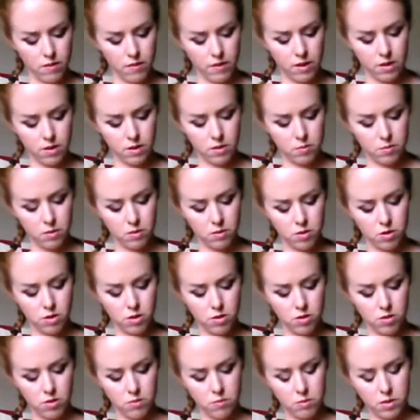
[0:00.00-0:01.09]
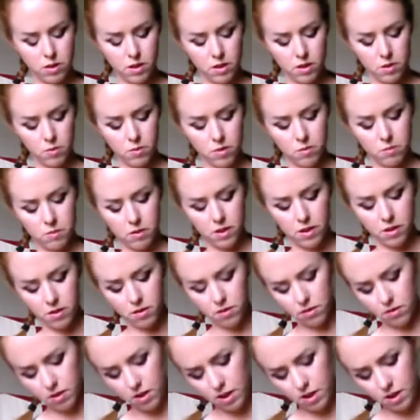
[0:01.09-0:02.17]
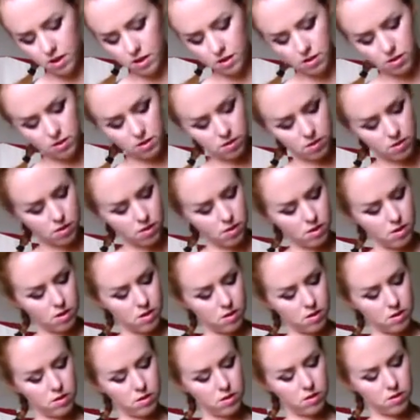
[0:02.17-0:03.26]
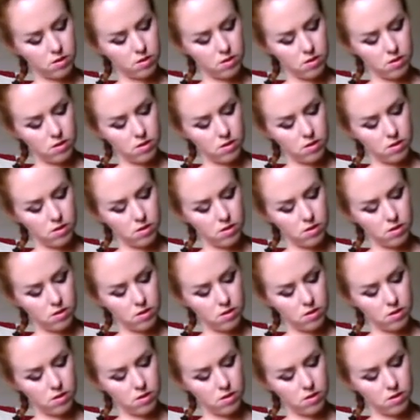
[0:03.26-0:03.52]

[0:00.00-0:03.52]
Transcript: I've had small children playing with my things. It's